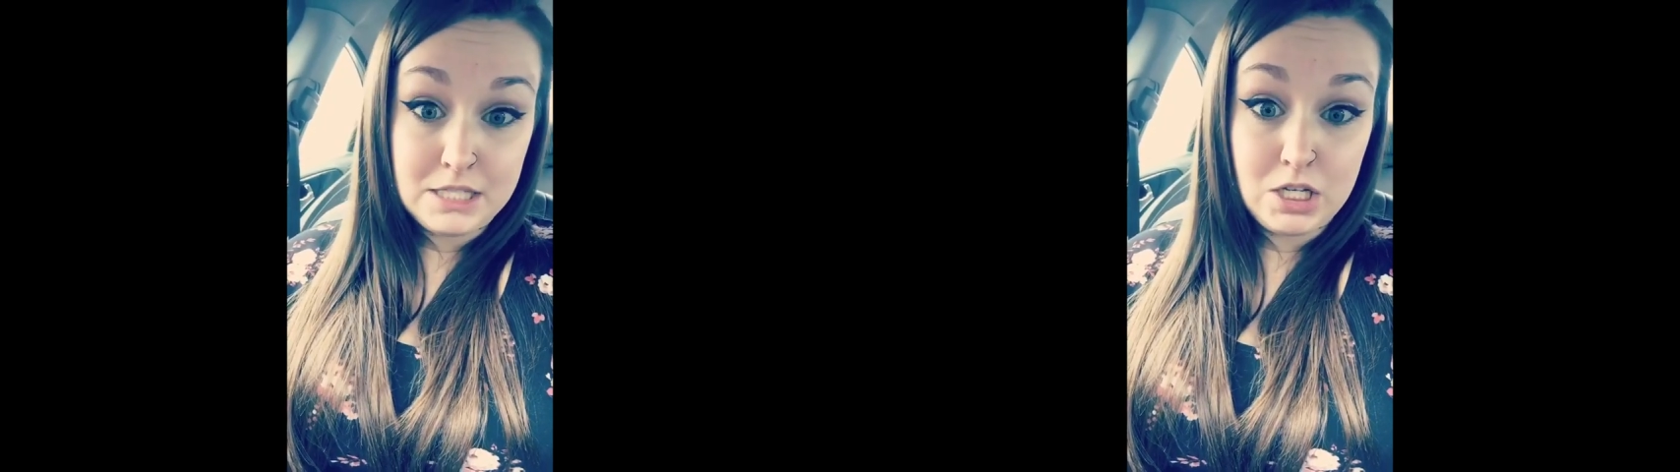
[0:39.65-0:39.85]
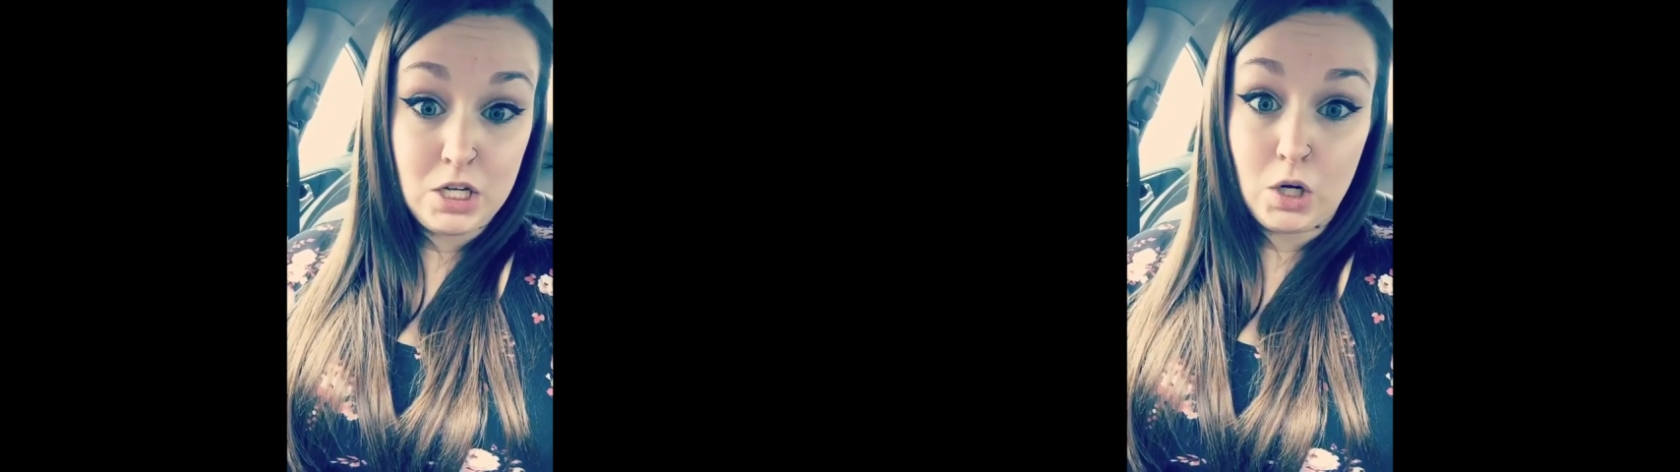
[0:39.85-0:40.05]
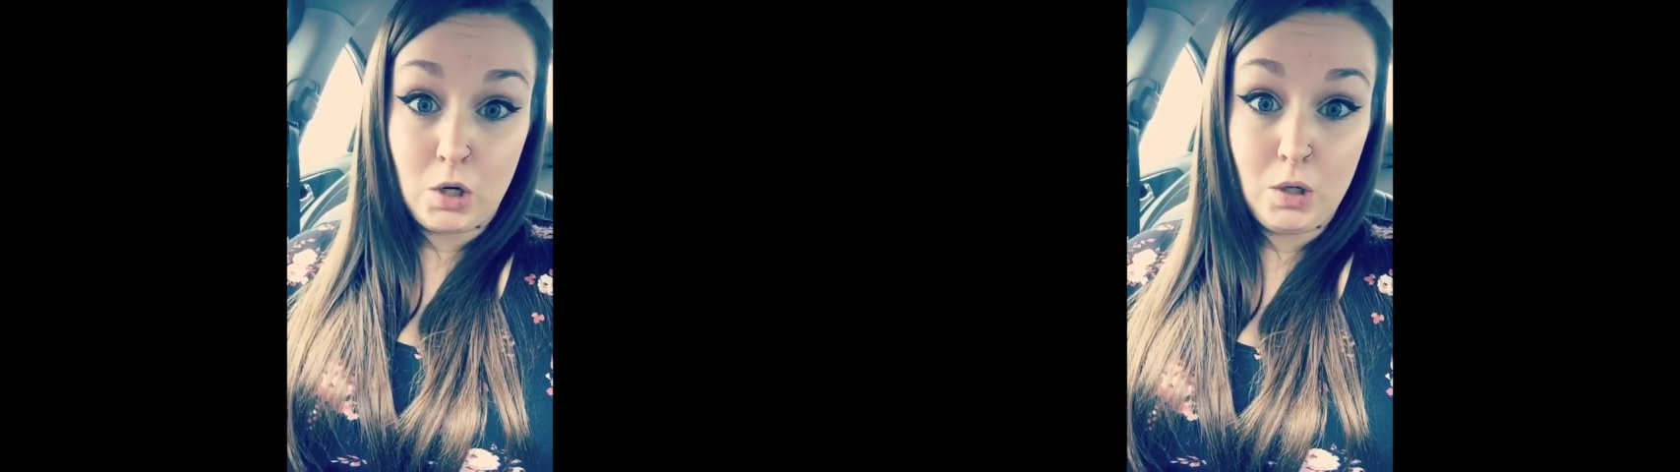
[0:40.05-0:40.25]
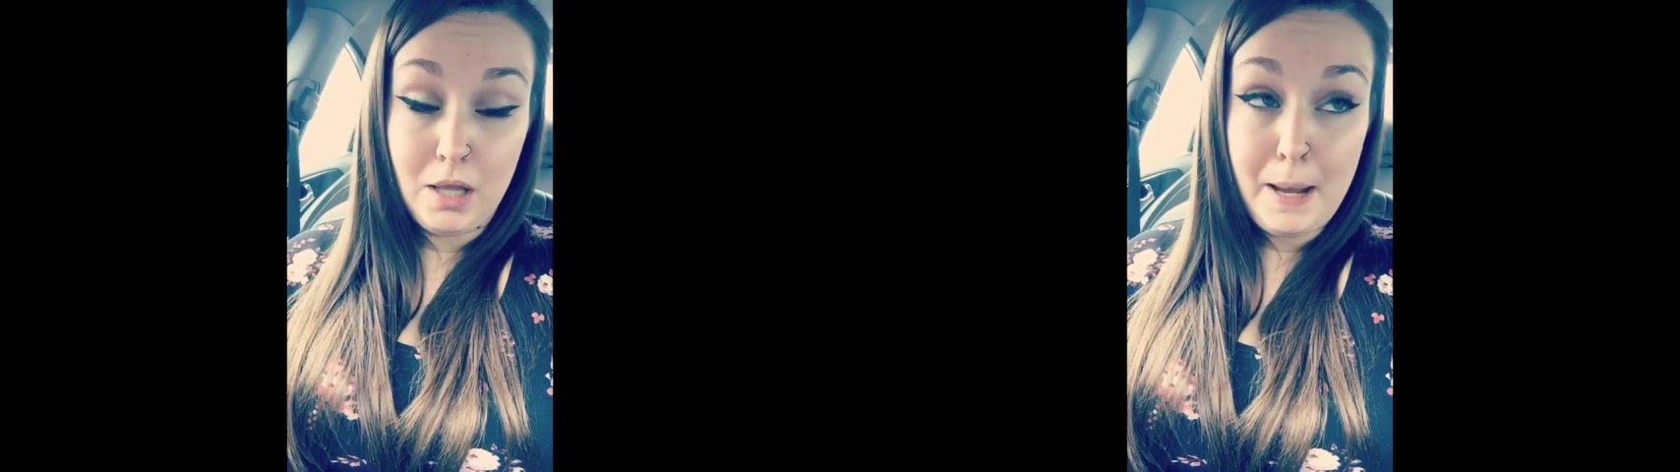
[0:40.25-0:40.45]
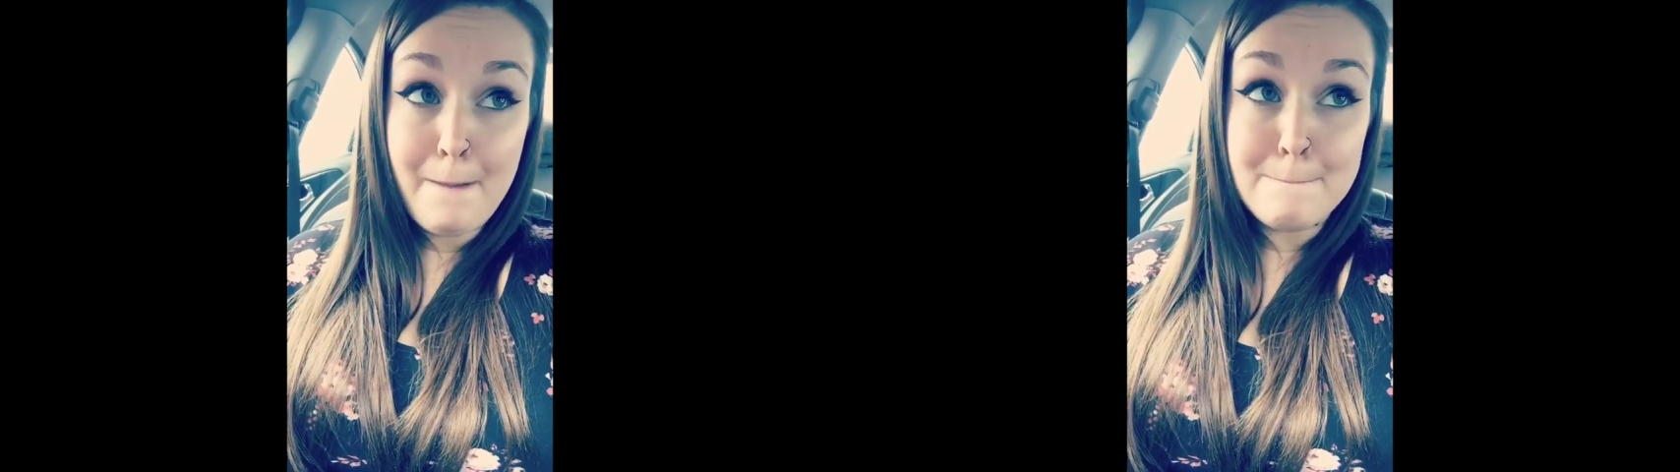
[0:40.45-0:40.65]
it's going to hurt
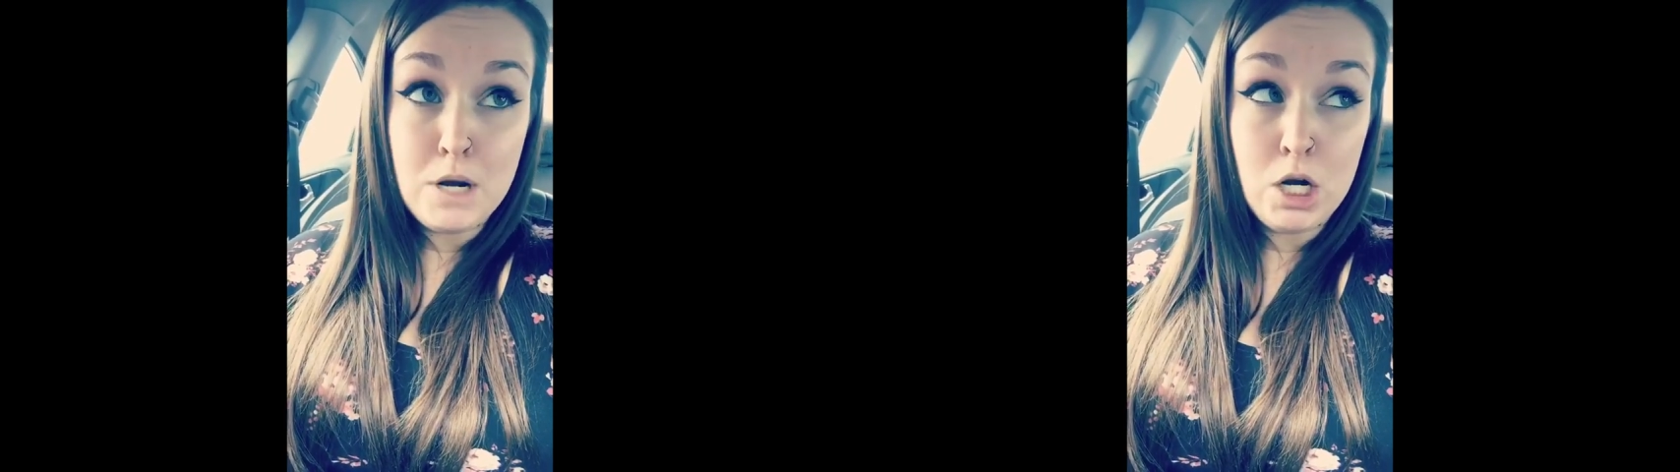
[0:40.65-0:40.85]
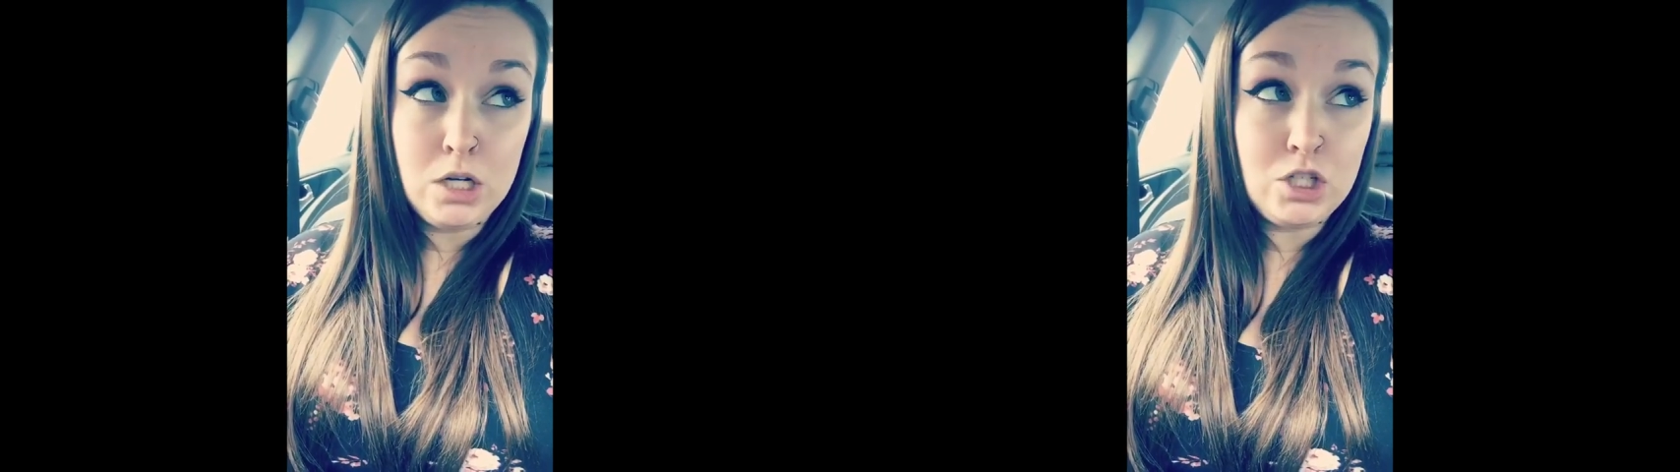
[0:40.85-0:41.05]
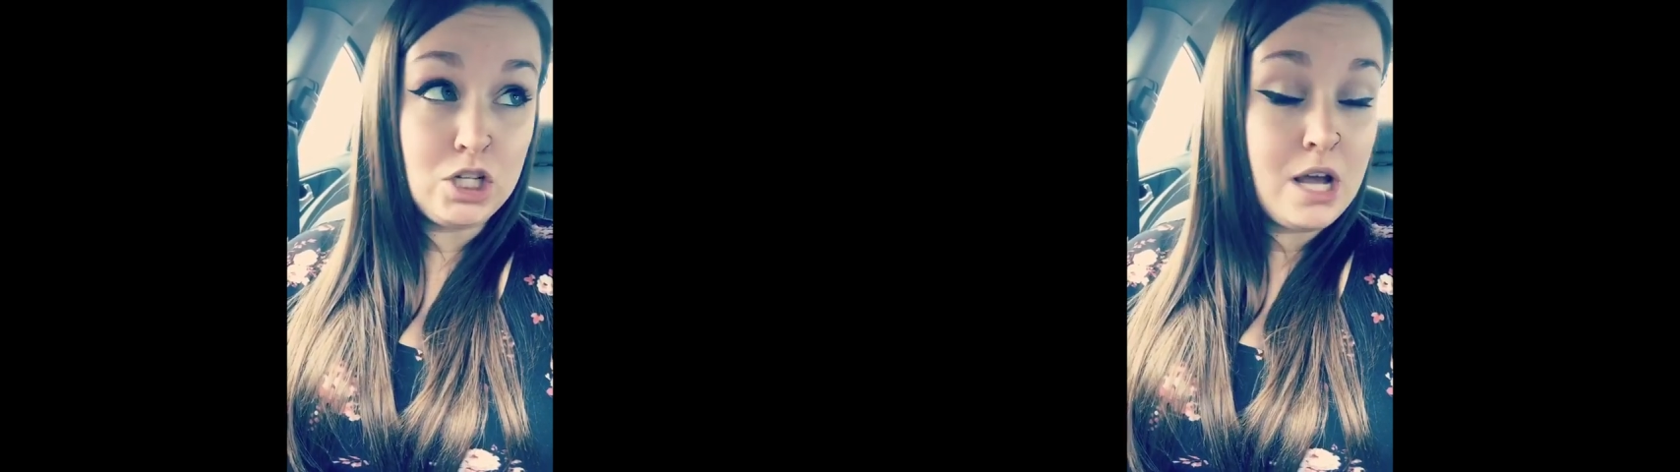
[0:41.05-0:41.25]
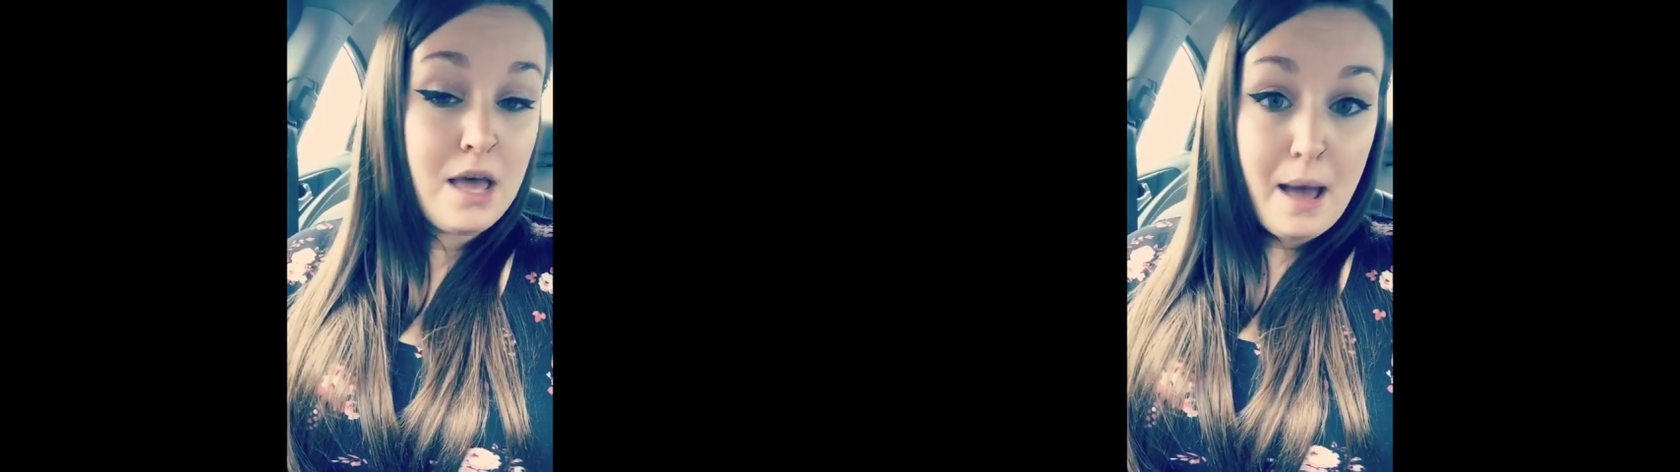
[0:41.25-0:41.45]
like a bitch,